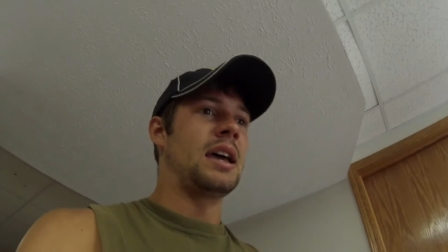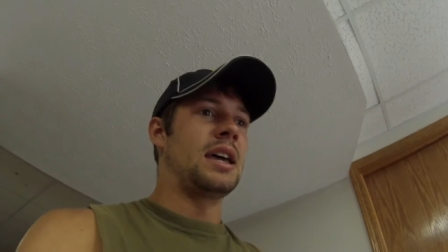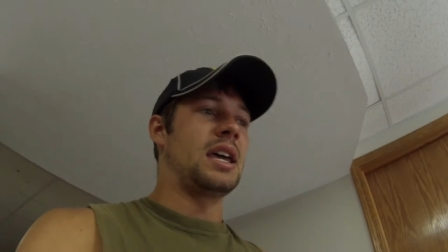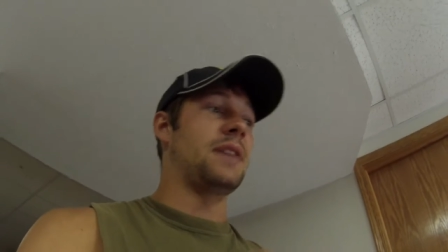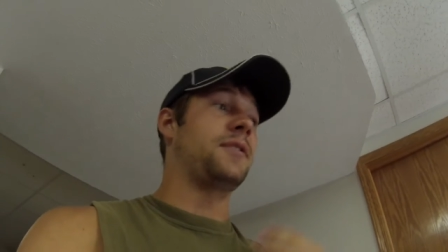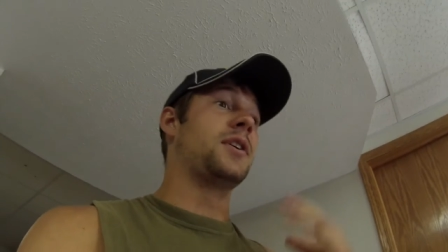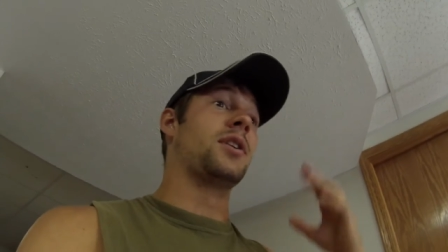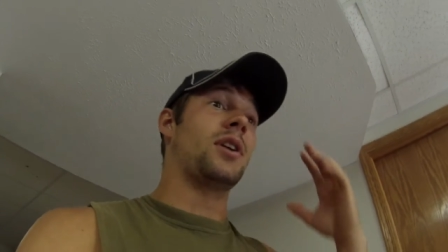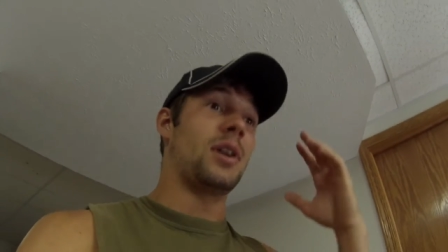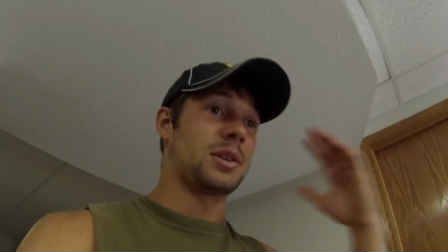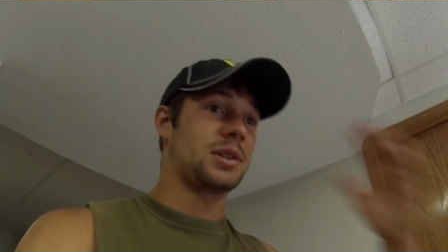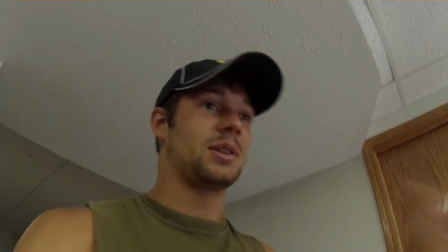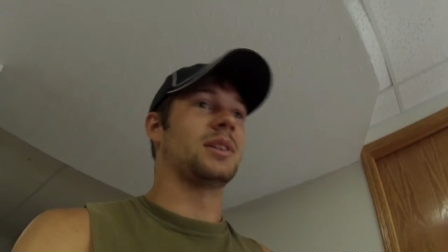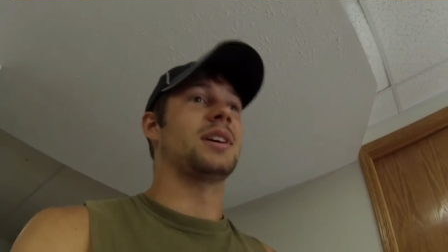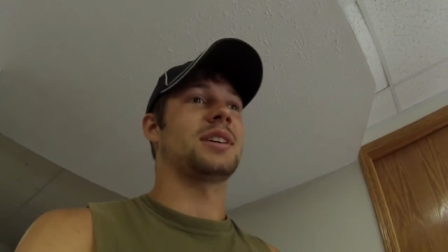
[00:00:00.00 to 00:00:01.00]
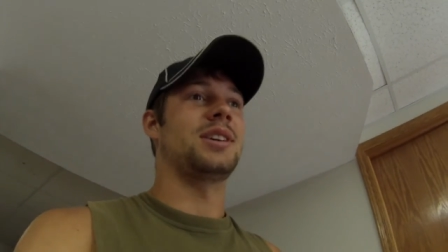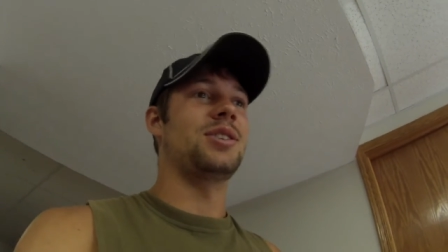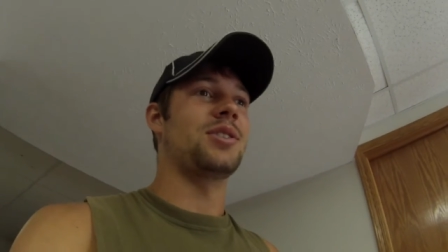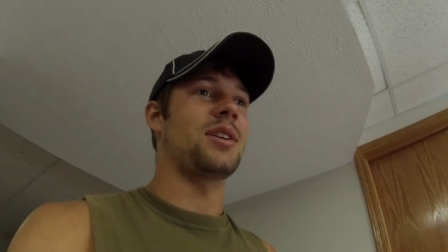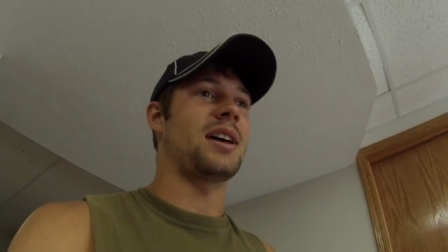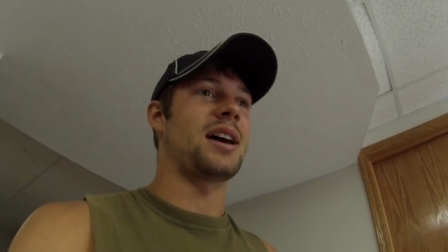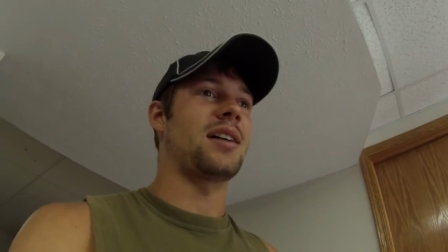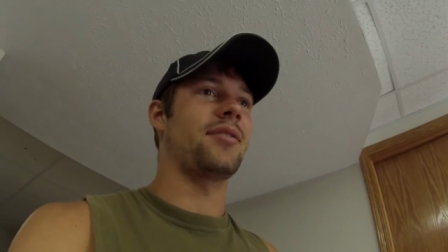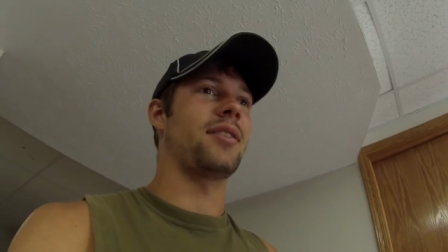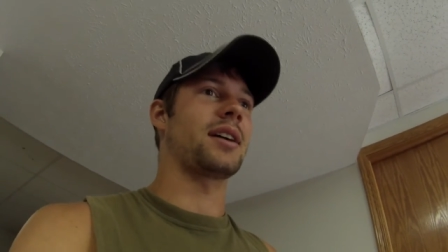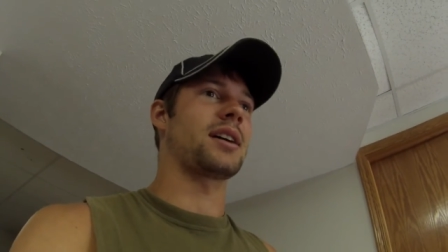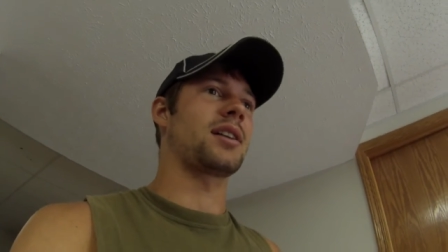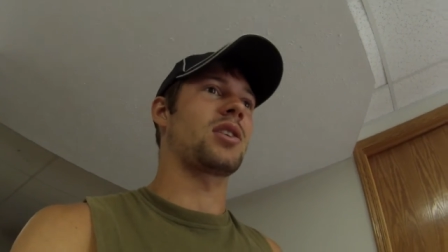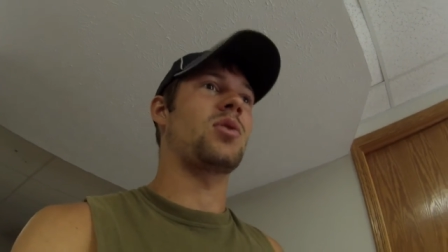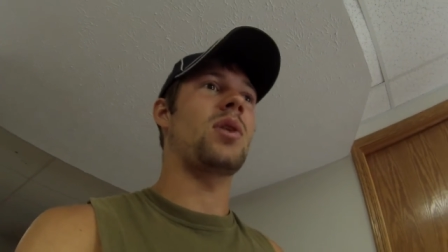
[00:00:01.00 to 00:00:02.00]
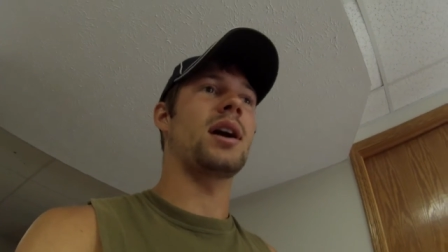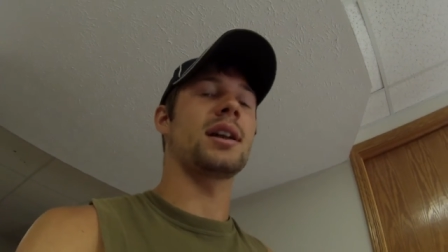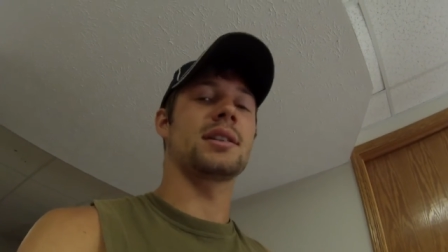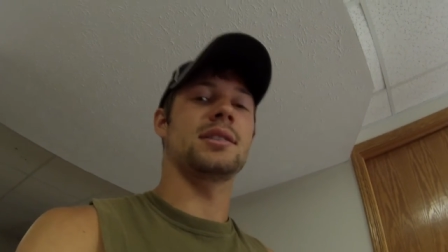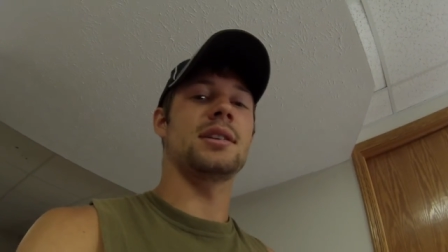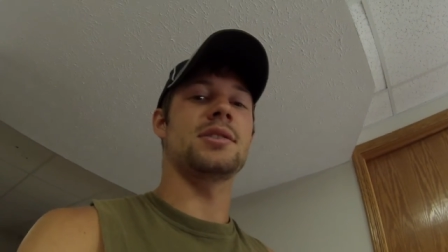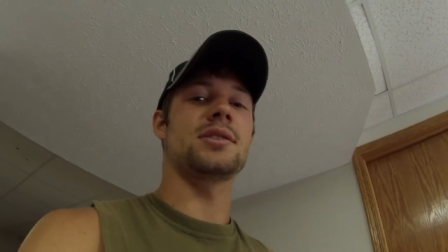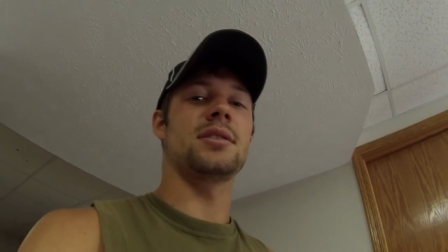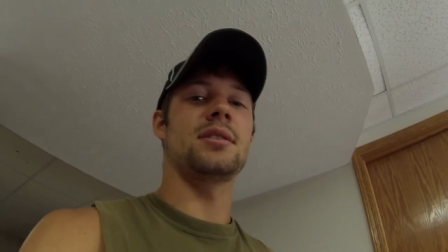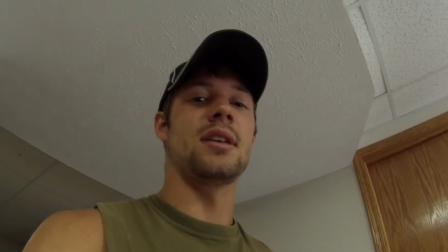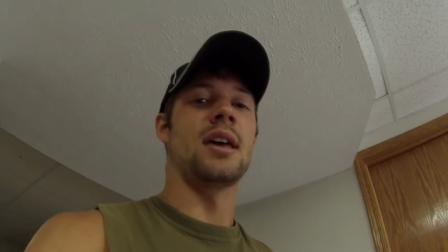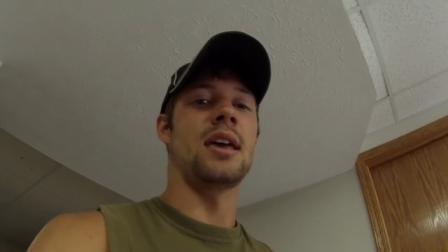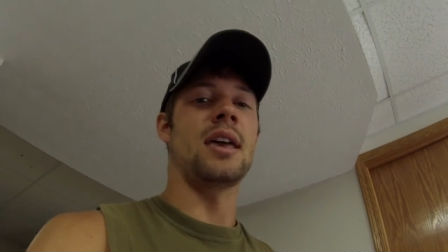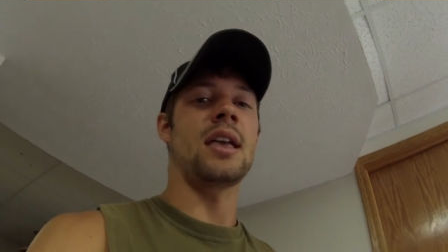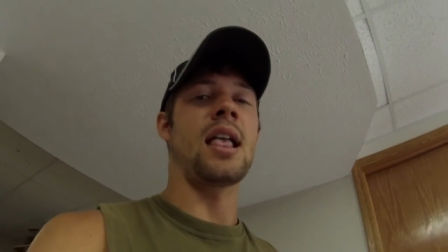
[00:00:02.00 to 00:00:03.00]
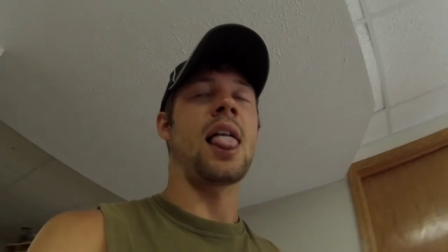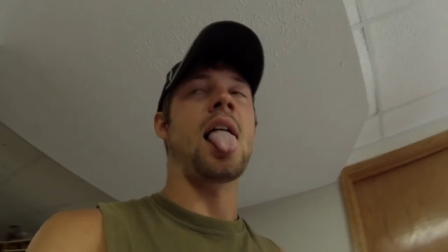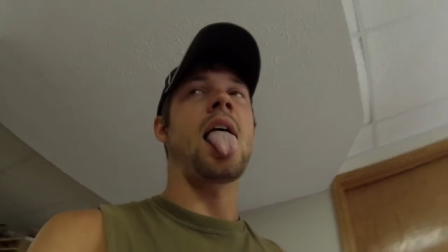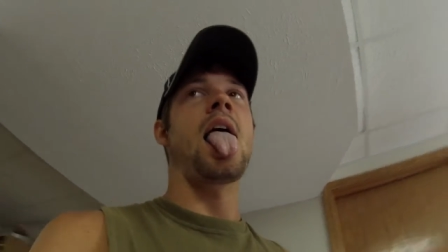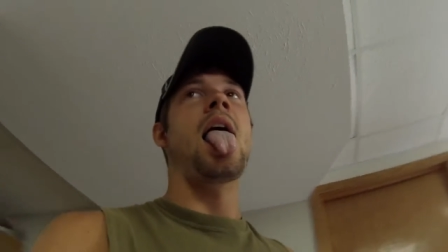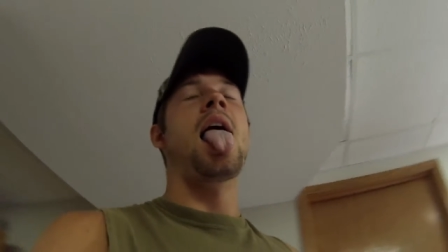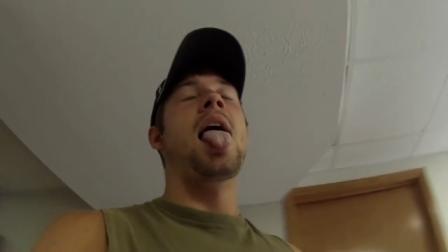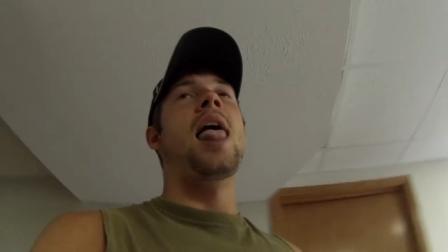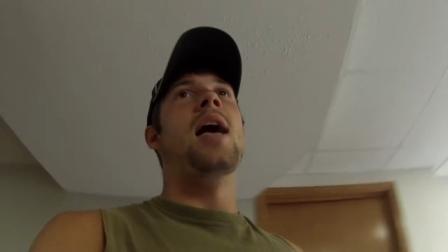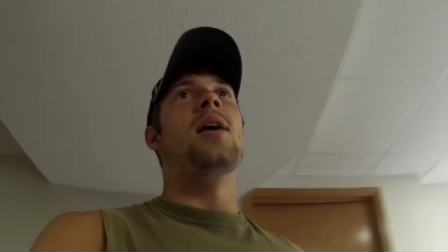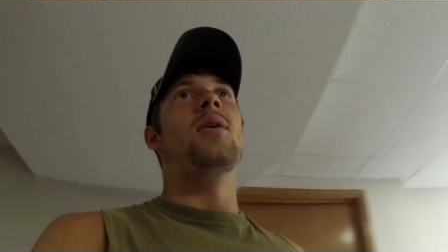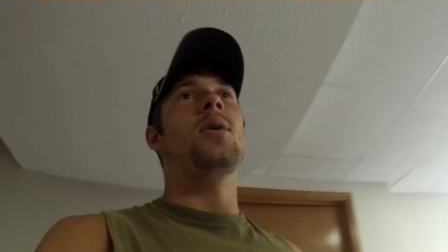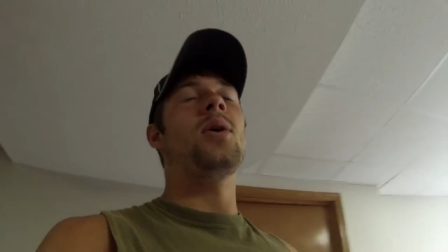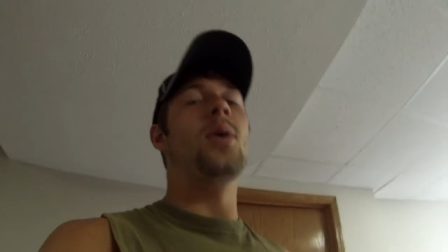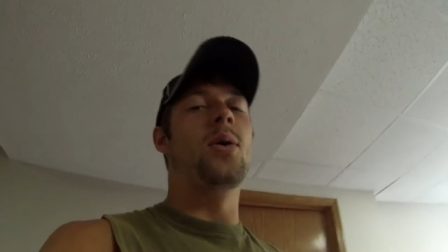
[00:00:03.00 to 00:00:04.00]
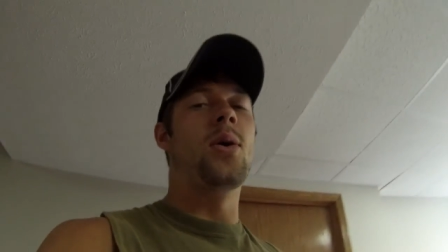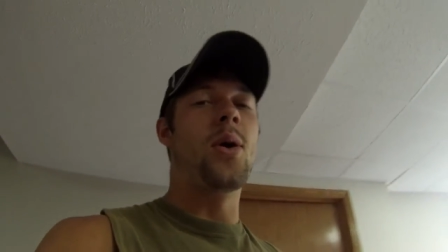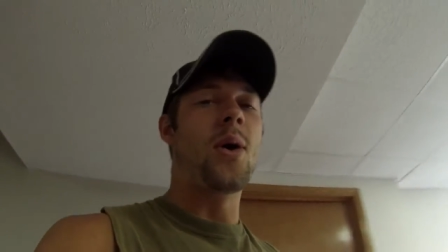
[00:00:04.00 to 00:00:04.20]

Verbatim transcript: if you're also lucky, you could have like a quad extension. Whew!